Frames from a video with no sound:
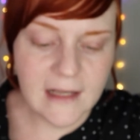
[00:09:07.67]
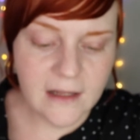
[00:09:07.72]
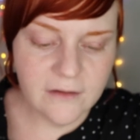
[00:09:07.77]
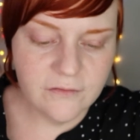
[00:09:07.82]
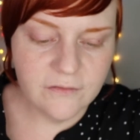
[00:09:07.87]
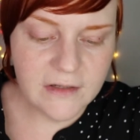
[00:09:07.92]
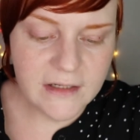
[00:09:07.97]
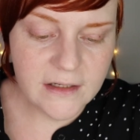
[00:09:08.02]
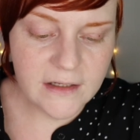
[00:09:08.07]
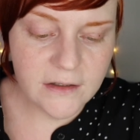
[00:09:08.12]

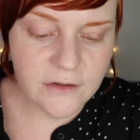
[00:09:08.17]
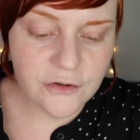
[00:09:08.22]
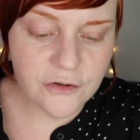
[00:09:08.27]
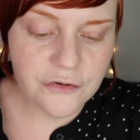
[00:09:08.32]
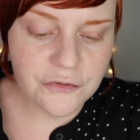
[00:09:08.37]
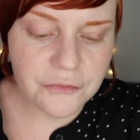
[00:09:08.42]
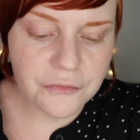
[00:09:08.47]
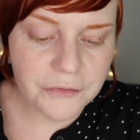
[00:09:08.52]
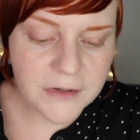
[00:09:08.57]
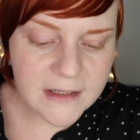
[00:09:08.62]
lovely
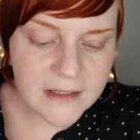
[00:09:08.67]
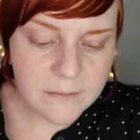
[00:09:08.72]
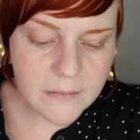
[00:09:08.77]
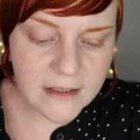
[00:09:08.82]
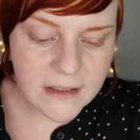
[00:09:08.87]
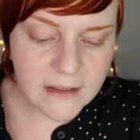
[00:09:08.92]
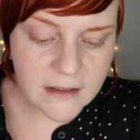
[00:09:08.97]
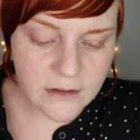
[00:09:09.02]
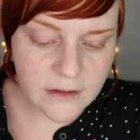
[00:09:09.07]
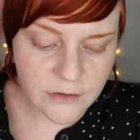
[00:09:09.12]

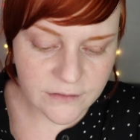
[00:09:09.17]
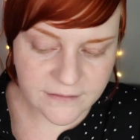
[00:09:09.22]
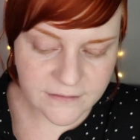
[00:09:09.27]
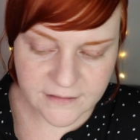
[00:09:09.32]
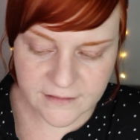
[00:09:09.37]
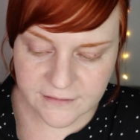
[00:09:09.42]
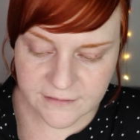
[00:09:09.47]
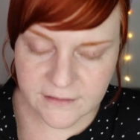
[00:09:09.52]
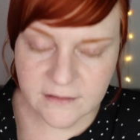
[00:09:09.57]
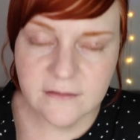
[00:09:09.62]
creamy
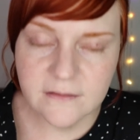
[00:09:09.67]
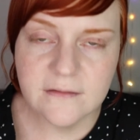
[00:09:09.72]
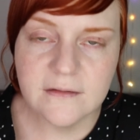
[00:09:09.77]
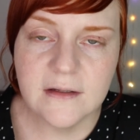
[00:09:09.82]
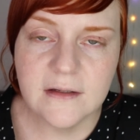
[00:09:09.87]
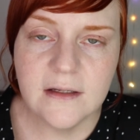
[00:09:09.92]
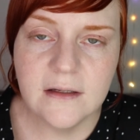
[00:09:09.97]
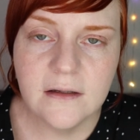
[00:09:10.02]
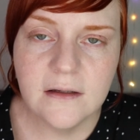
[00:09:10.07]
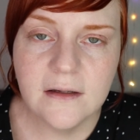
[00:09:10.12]

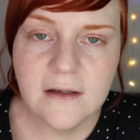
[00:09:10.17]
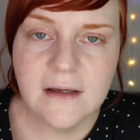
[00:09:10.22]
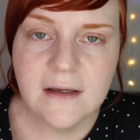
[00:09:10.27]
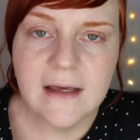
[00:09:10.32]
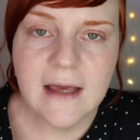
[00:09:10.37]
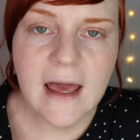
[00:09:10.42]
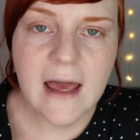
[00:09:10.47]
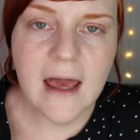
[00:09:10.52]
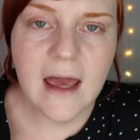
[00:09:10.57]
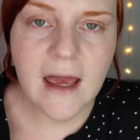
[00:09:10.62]
consistency
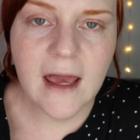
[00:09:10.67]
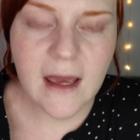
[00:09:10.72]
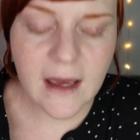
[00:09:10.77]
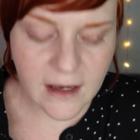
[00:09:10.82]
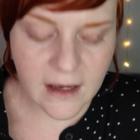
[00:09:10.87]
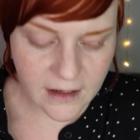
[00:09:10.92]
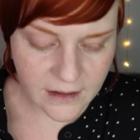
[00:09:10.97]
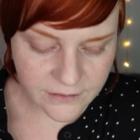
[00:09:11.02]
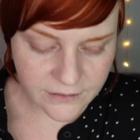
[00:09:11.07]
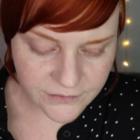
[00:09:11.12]

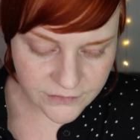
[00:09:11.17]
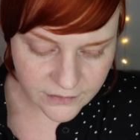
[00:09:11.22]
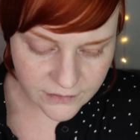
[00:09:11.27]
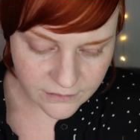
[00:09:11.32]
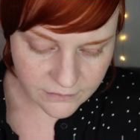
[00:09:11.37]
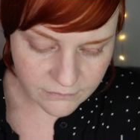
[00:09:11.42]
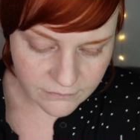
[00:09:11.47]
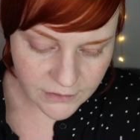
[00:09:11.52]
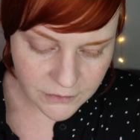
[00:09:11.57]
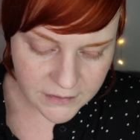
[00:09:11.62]
and
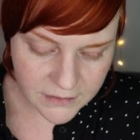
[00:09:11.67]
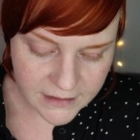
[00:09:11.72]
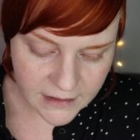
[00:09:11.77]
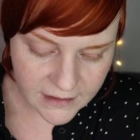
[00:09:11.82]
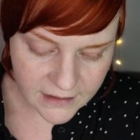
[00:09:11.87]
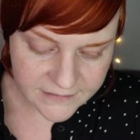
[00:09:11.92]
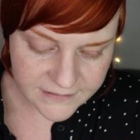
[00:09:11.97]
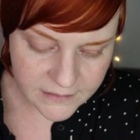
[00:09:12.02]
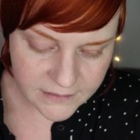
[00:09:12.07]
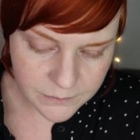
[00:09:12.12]
very
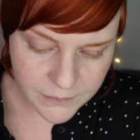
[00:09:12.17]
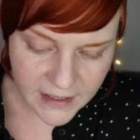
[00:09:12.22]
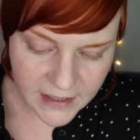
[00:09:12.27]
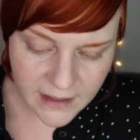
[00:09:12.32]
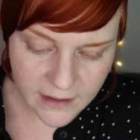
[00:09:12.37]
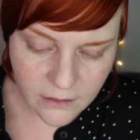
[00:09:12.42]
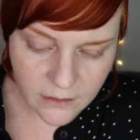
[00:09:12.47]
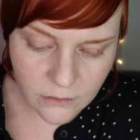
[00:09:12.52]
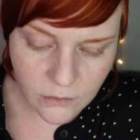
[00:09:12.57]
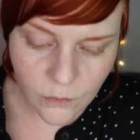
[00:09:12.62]
nice and
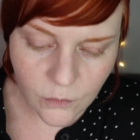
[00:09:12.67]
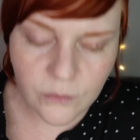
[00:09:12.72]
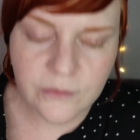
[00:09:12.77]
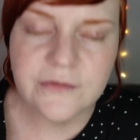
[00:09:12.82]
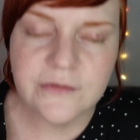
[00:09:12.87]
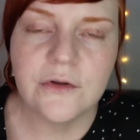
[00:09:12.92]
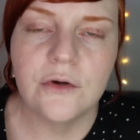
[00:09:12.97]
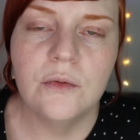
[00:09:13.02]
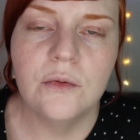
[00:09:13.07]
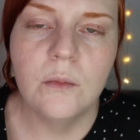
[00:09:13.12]
pale,
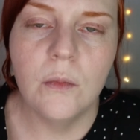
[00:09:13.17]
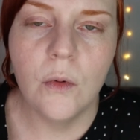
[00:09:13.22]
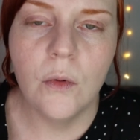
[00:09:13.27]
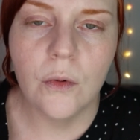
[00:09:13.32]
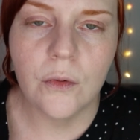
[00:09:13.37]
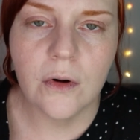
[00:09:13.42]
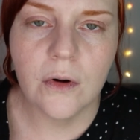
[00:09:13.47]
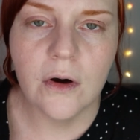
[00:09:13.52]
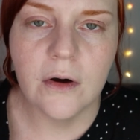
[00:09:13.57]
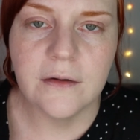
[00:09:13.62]
also
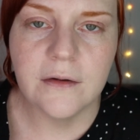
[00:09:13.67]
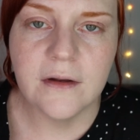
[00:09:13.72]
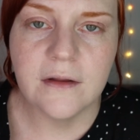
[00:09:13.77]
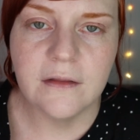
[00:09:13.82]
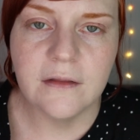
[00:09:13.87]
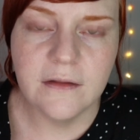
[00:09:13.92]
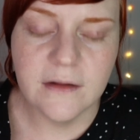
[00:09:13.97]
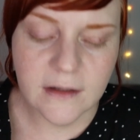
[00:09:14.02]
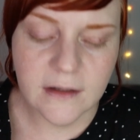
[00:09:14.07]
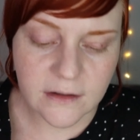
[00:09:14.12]
more on
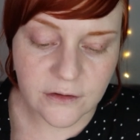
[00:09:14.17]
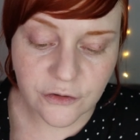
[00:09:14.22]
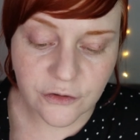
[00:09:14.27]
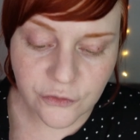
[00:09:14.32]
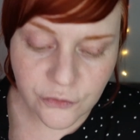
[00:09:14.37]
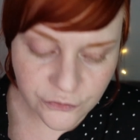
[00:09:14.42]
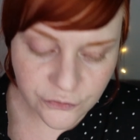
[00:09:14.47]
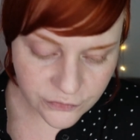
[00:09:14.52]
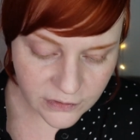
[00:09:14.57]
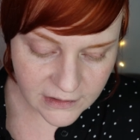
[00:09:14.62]
the
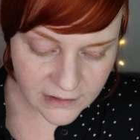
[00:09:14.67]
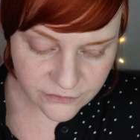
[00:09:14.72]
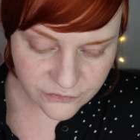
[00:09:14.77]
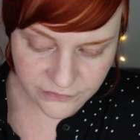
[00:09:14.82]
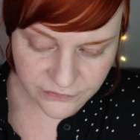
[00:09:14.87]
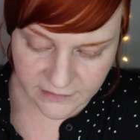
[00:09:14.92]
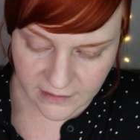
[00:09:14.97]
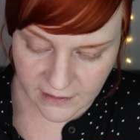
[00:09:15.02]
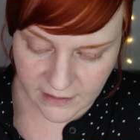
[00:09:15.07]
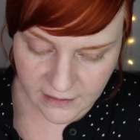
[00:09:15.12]
neutralish
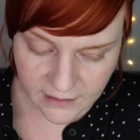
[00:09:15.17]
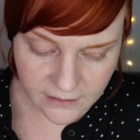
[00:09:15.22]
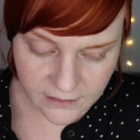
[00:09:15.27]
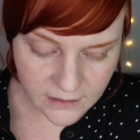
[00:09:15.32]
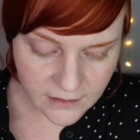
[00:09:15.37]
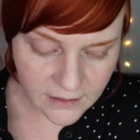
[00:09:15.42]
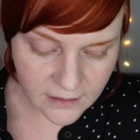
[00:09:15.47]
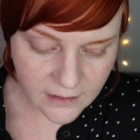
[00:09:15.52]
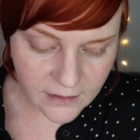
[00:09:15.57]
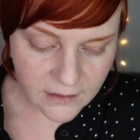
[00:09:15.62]
side.
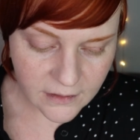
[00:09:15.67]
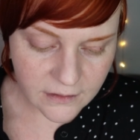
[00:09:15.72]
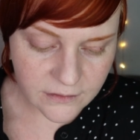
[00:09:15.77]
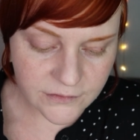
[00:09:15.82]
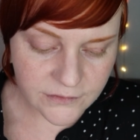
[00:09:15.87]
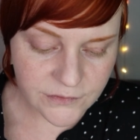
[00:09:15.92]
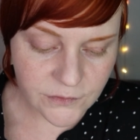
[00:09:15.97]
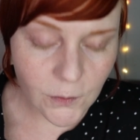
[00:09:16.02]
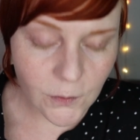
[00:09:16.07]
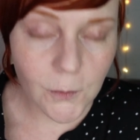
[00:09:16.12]

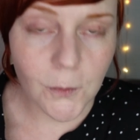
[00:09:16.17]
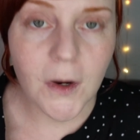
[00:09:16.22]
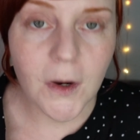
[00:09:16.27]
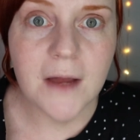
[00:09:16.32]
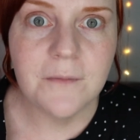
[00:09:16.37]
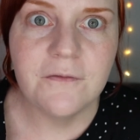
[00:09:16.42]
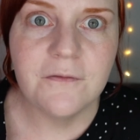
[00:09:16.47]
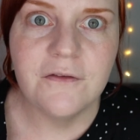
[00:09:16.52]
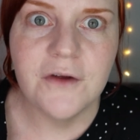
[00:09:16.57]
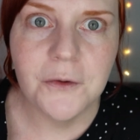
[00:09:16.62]
So
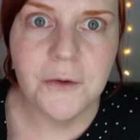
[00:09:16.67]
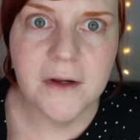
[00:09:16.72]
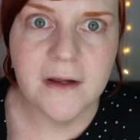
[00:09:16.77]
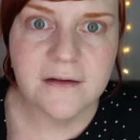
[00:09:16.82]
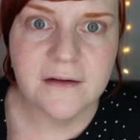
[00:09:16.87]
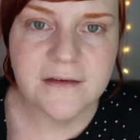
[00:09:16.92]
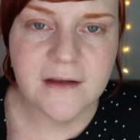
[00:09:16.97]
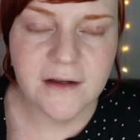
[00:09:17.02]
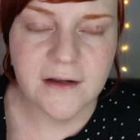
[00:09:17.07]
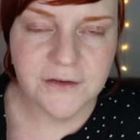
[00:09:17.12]
I'm very
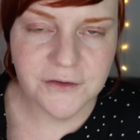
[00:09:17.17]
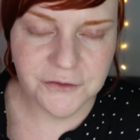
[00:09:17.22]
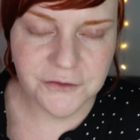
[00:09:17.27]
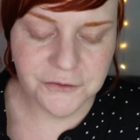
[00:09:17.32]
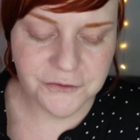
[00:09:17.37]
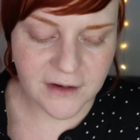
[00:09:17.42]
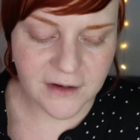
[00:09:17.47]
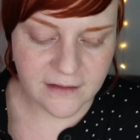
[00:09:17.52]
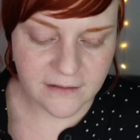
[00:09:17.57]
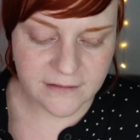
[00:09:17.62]
excited to
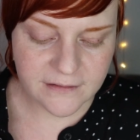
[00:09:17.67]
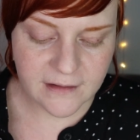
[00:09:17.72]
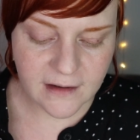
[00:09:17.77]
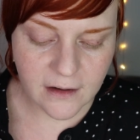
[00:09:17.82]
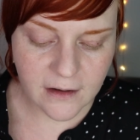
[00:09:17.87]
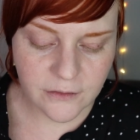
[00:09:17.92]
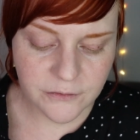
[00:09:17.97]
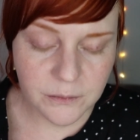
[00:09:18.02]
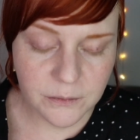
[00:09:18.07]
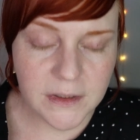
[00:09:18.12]
try this
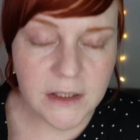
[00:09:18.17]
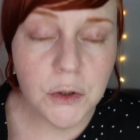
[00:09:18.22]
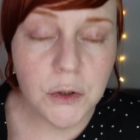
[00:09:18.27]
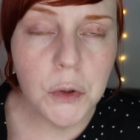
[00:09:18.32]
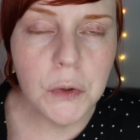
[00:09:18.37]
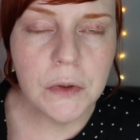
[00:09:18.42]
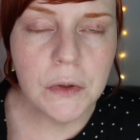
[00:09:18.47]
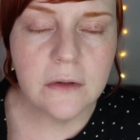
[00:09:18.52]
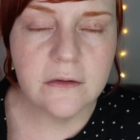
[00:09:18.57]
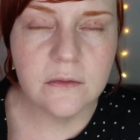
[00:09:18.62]
out
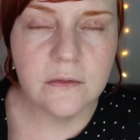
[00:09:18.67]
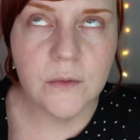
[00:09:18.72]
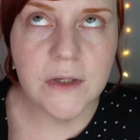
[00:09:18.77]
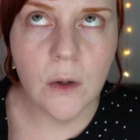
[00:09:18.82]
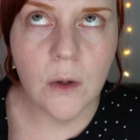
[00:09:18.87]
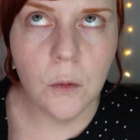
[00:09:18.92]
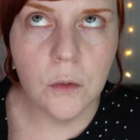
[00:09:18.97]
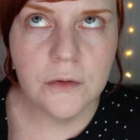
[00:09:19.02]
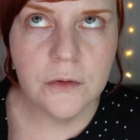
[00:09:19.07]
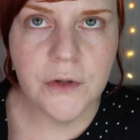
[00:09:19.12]
because we
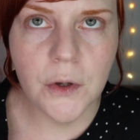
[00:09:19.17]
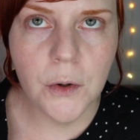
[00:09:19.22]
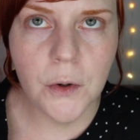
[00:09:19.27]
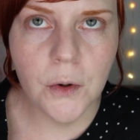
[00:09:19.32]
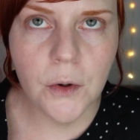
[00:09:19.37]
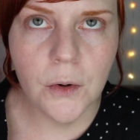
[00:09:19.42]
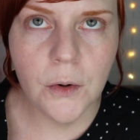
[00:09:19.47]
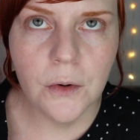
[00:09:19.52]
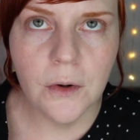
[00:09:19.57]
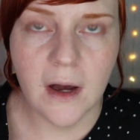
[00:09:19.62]
all
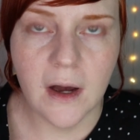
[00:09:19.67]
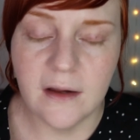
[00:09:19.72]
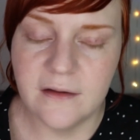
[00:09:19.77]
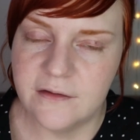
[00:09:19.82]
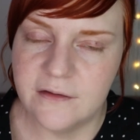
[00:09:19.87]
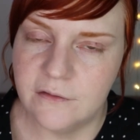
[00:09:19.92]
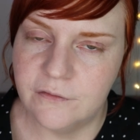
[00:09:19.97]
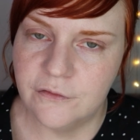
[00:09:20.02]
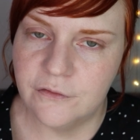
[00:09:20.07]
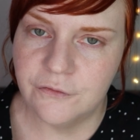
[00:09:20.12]
know I
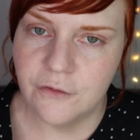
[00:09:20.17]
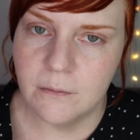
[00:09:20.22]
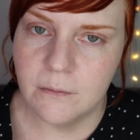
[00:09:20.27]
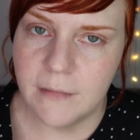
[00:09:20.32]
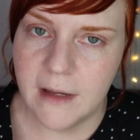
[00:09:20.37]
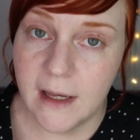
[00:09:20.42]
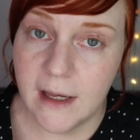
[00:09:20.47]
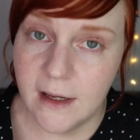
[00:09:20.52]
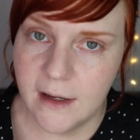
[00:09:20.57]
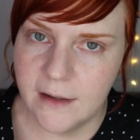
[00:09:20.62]
suffer from
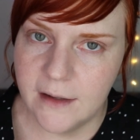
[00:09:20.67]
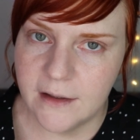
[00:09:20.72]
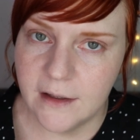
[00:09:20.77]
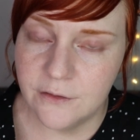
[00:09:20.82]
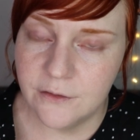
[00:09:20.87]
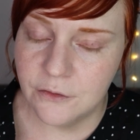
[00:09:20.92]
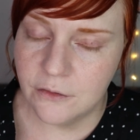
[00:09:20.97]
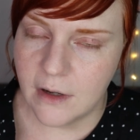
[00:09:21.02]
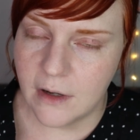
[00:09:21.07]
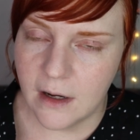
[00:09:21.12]
bad
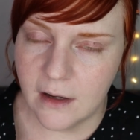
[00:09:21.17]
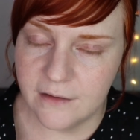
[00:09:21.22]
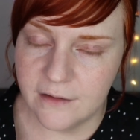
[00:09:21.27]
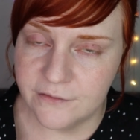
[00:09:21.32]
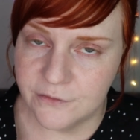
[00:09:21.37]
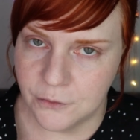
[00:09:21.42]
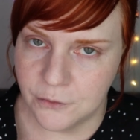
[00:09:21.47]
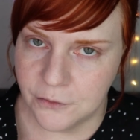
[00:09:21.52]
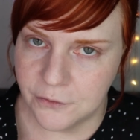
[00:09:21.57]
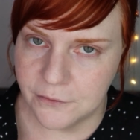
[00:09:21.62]
under eye
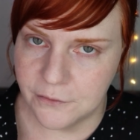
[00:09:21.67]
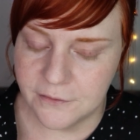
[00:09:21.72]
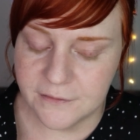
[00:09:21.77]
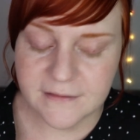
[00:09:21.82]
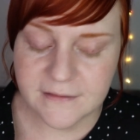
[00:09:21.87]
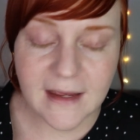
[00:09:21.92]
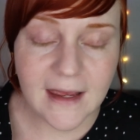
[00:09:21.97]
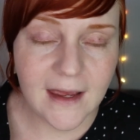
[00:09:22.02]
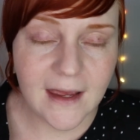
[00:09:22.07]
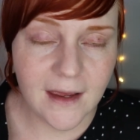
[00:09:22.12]

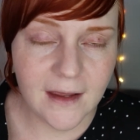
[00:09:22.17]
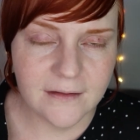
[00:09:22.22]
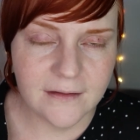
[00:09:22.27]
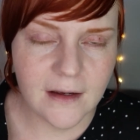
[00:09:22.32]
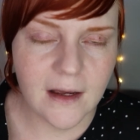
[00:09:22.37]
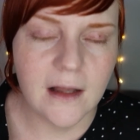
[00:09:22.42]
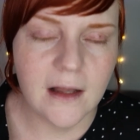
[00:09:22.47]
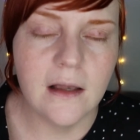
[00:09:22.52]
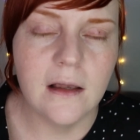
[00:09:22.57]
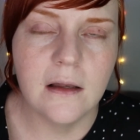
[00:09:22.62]
circles and
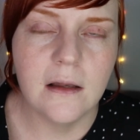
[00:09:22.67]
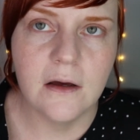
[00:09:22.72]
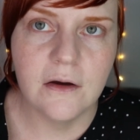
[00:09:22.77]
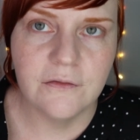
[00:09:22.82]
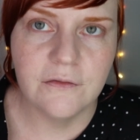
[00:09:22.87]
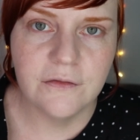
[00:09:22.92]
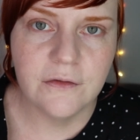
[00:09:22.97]
I love